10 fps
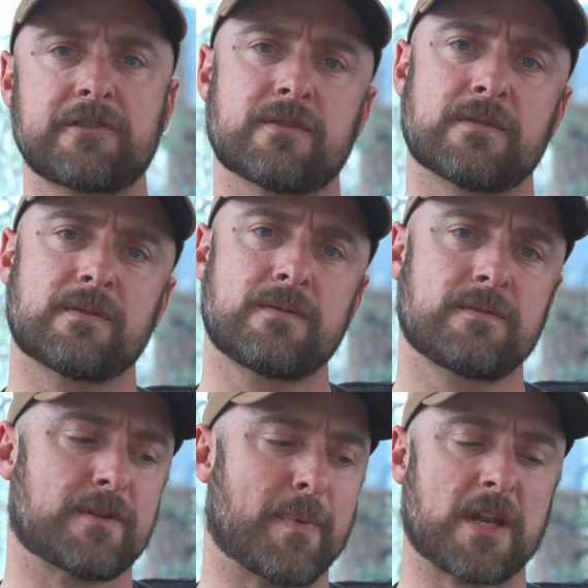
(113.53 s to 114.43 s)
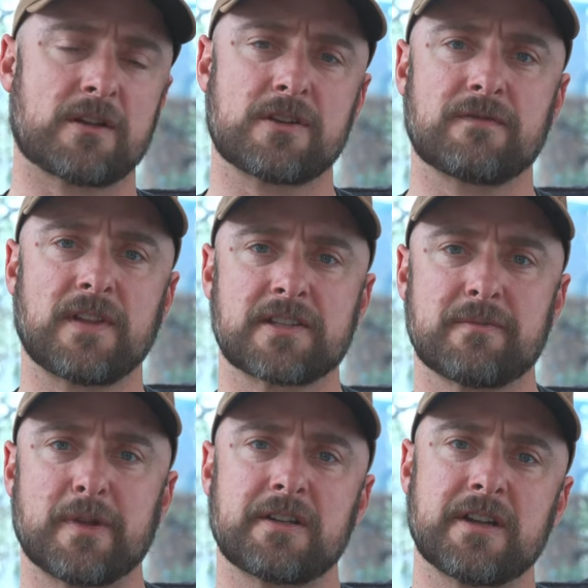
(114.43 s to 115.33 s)
so depending on your
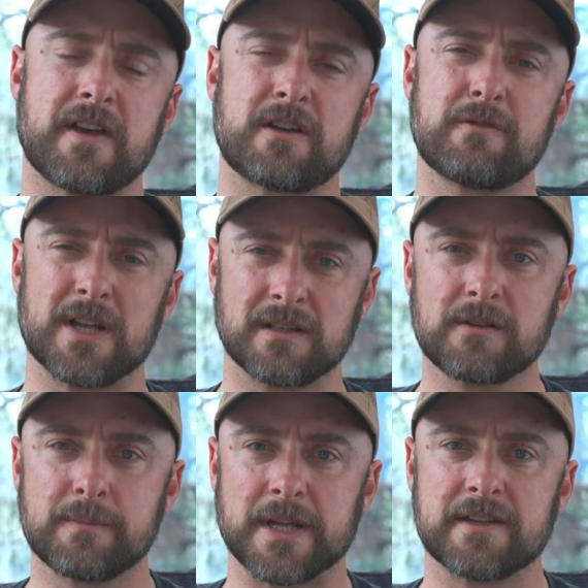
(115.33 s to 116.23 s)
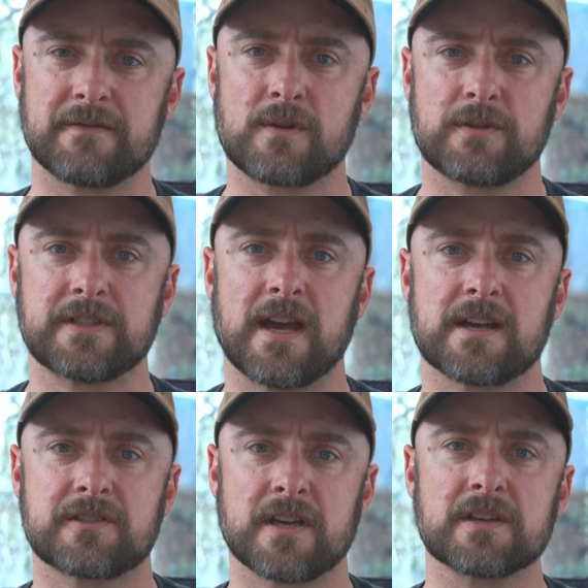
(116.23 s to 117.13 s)
flexibility, they could be a little bit difficult to
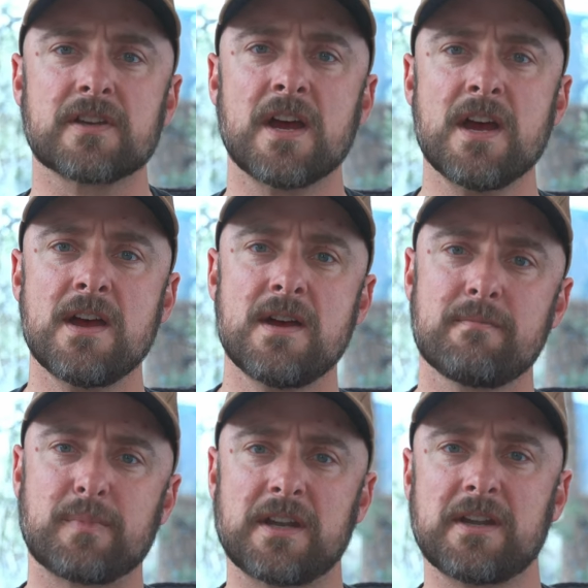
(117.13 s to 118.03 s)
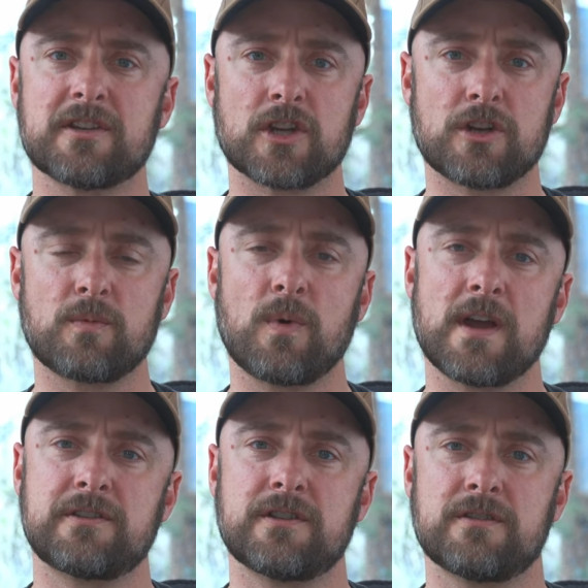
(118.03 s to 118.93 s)
access, but it is a good
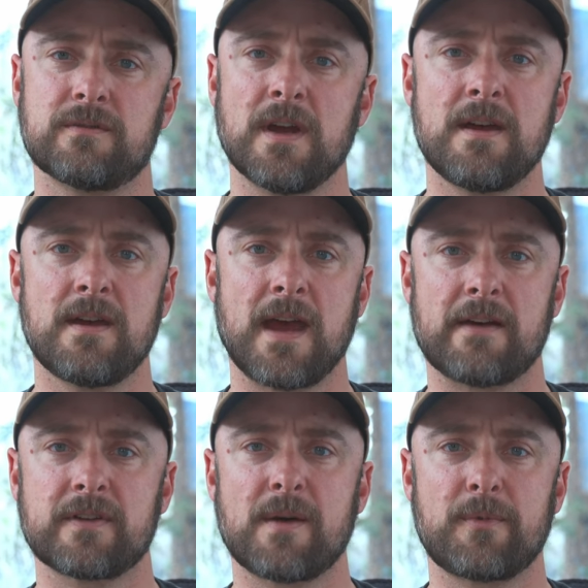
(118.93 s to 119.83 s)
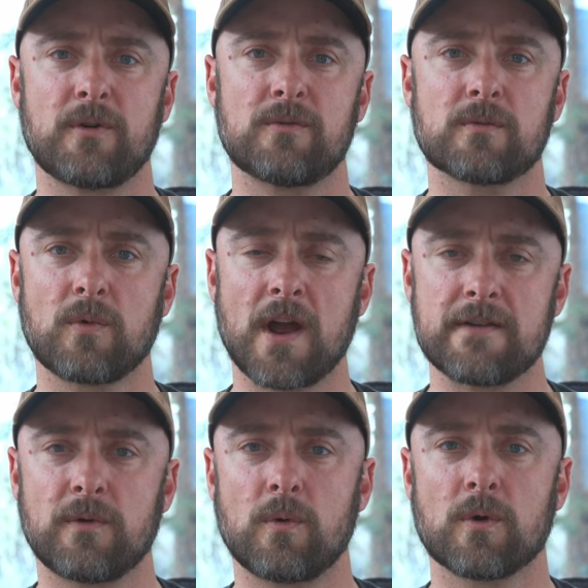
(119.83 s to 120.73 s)
way to have a couple
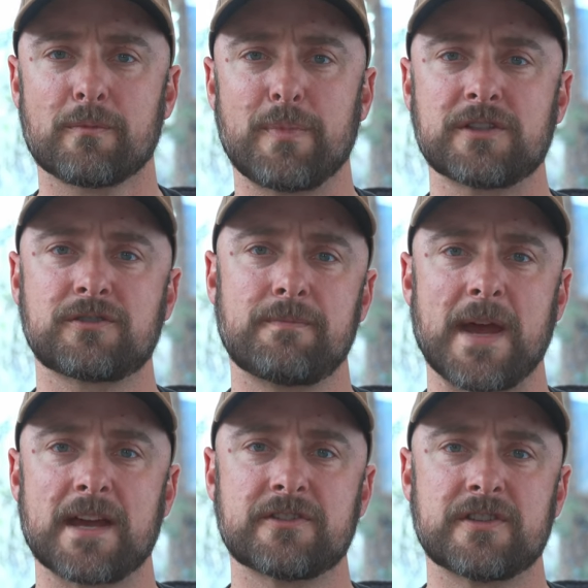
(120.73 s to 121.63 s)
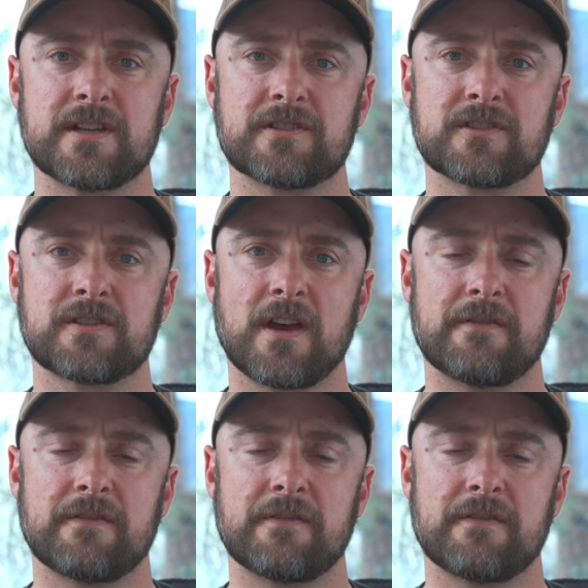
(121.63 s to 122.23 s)
rifle or pistol magazines